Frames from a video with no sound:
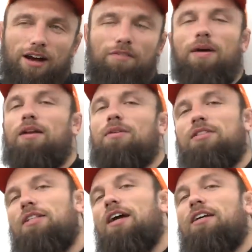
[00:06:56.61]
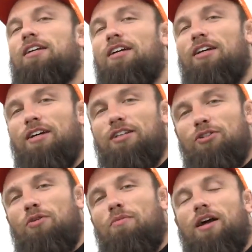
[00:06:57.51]
I've made a mistake
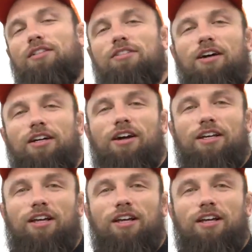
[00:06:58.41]
doing minus 99